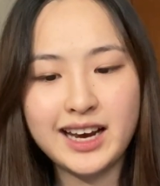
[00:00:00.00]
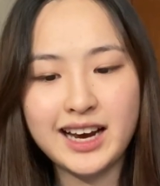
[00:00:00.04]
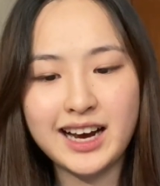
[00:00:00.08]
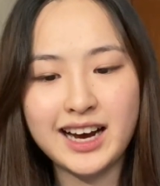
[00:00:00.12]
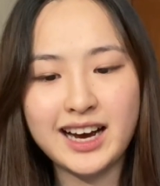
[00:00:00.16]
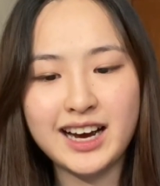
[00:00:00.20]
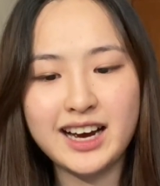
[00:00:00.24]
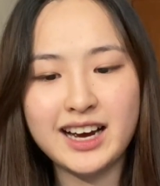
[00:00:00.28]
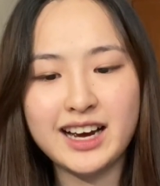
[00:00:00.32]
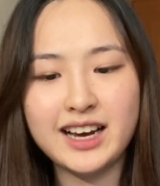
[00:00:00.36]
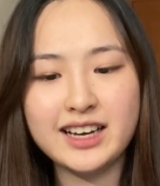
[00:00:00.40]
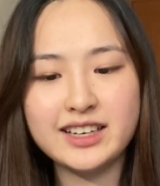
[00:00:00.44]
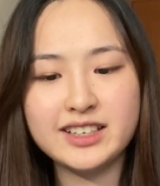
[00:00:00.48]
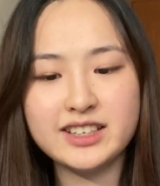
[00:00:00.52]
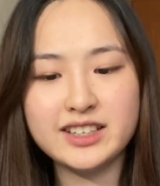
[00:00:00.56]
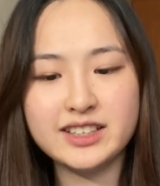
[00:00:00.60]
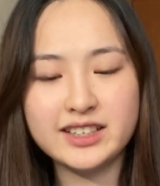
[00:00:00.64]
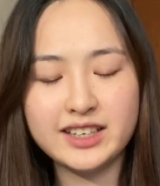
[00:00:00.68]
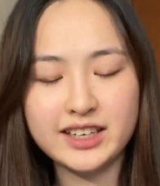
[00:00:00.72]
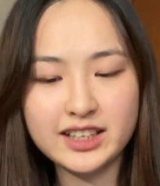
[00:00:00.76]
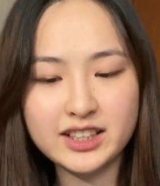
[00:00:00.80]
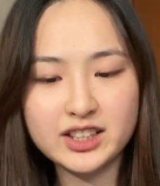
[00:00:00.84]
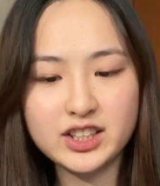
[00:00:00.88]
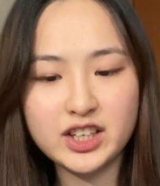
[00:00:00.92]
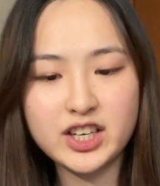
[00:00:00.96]
I did
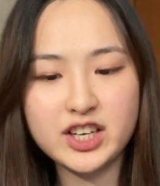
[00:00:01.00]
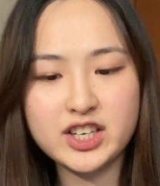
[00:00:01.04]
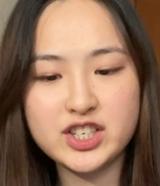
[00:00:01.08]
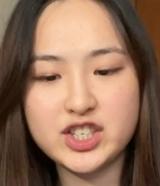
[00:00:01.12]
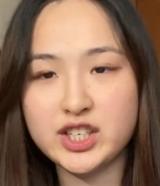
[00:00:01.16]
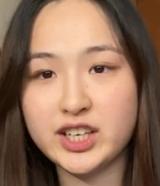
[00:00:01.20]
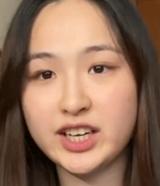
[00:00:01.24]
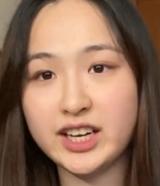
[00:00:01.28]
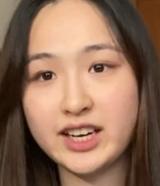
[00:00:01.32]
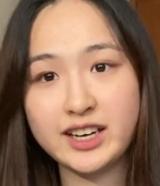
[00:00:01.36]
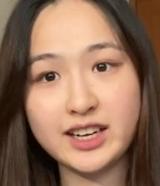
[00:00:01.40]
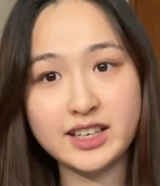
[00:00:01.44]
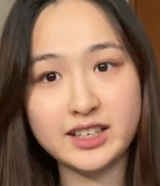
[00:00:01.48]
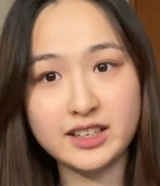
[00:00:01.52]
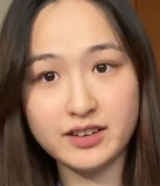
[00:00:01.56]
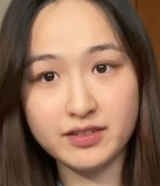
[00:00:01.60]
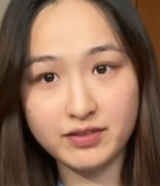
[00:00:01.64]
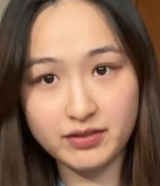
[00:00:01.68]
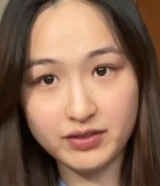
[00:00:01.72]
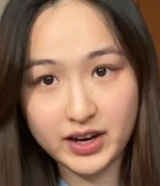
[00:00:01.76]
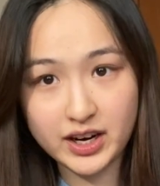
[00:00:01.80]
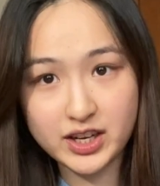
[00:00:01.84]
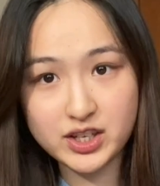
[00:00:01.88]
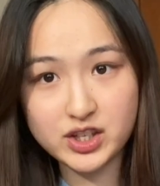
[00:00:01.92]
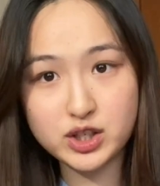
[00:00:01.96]
English. Again, I did
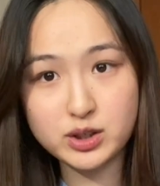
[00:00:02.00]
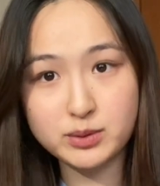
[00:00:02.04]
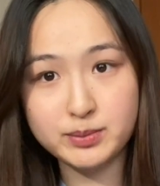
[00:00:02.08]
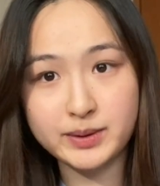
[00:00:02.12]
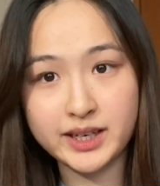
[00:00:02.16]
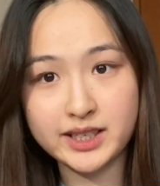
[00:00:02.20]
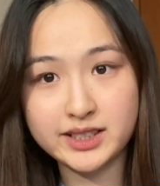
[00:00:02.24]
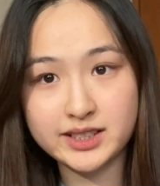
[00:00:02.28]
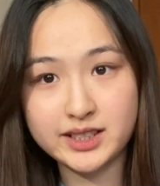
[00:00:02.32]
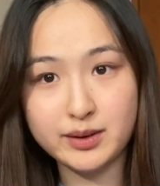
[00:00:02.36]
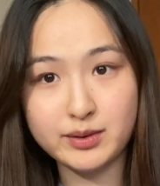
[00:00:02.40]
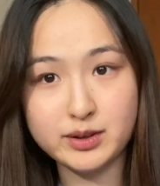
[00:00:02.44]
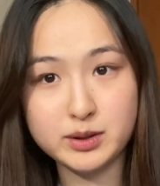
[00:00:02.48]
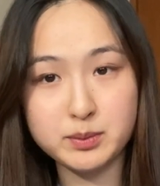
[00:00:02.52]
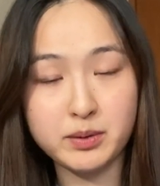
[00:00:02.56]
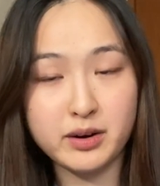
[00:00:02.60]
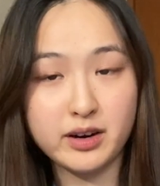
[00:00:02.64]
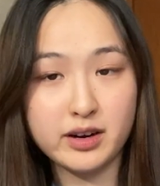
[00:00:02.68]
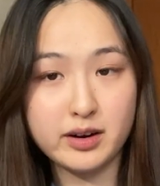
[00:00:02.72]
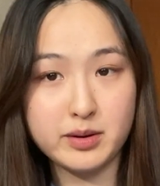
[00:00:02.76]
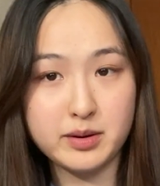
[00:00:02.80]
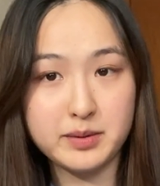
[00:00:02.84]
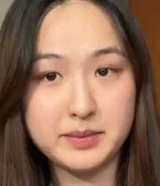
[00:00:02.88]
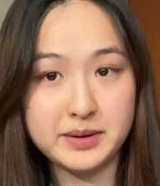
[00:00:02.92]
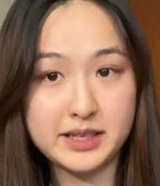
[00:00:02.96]
French because that was part
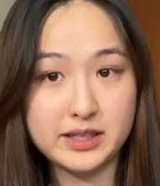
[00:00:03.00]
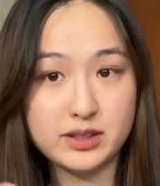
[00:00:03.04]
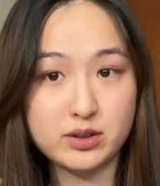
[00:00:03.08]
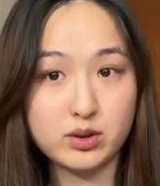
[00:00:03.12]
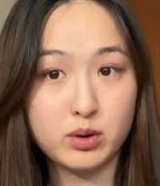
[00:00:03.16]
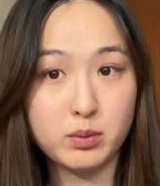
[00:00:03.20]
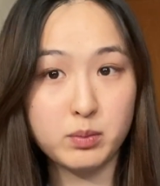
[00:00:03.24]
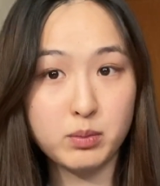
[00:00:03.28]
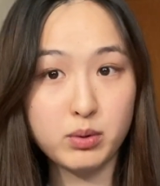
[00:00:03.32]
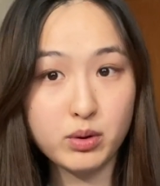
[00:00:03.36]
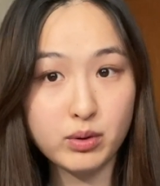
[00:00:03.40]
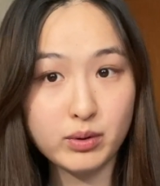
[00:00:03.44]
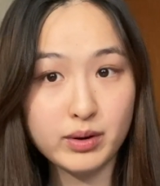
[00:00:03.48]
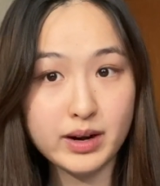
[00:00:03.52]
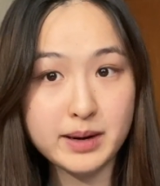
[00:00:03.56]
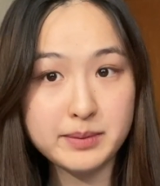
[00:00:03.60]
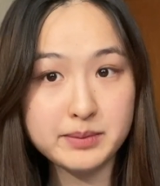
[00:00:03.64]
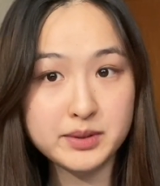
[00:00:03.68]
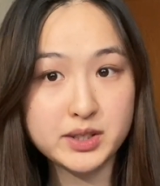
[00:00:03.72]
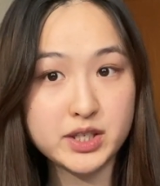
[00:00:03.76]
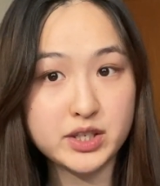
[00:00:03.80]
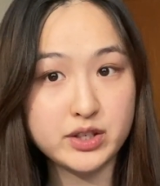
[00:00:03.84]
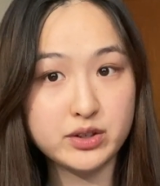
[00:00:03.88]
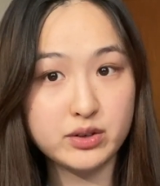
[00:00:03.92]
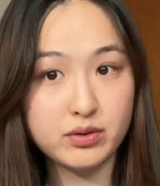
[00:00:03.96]
of our middle school program
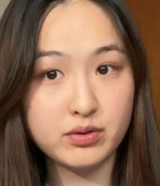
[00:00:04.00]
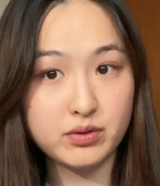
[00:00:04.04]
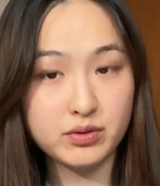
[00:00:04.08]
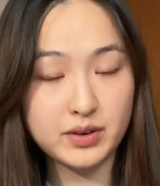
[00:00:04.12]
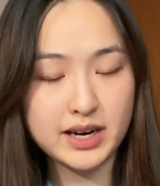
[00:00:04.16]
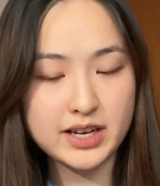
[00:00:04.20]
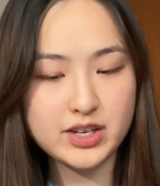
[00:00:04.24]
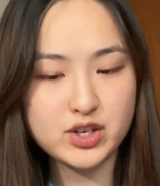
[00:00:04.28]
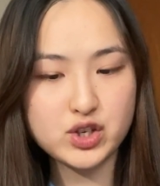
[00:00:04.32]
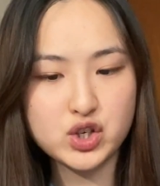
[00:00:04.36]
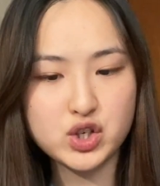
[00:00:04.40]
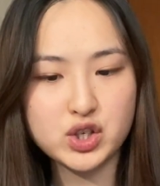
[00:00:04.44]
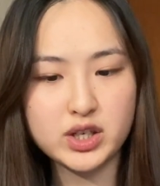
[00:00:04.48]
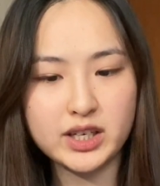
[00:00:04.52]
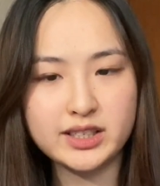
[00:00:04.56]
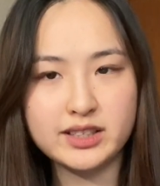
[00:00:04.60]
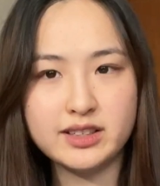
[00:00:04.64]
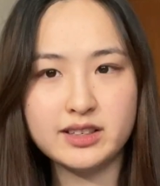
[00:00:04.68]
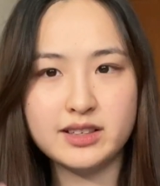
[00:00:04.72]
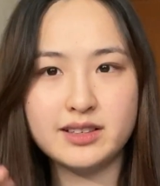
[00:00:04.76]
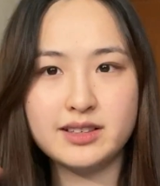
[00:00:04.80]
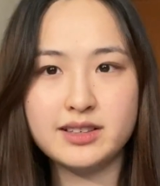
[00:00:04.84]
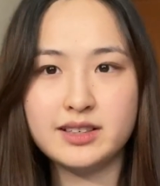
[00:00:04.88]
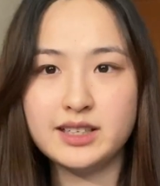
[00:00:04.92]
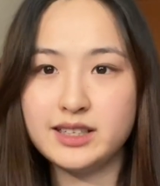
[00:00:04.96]
to do French. I
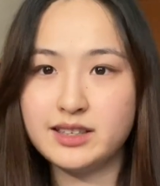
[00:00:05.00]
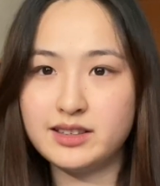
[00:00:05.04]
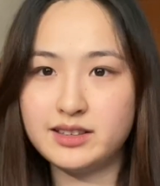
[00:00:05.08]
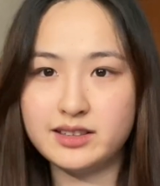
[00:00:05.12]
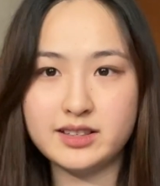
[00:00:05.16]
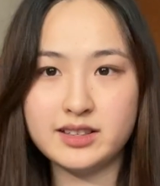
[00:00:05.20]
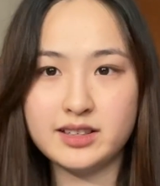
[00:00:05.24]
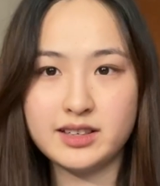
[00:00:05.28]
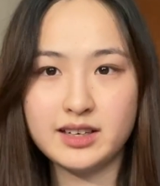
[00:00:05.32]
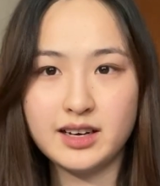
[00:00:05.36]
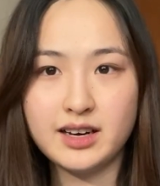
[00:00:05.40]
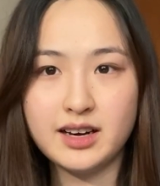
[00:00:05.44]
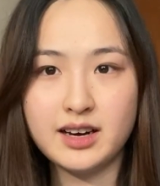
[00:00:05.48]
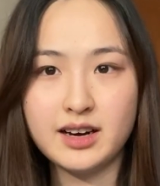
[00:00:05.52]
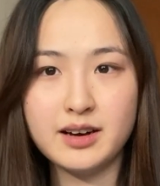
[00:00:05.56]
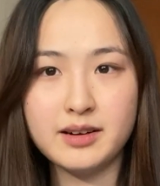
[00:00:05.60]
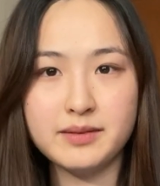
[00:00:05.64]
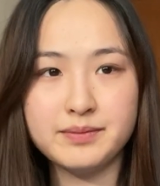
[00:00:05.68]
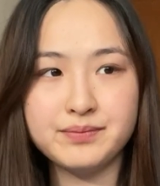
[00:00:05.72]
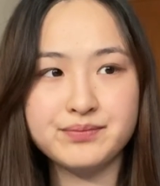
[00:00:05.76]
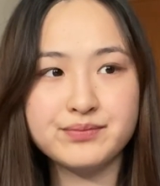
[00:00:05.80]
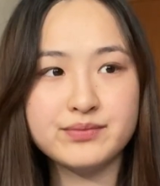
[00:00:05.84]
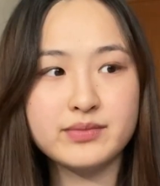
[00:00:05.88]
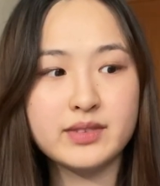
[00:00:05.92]
didn't um,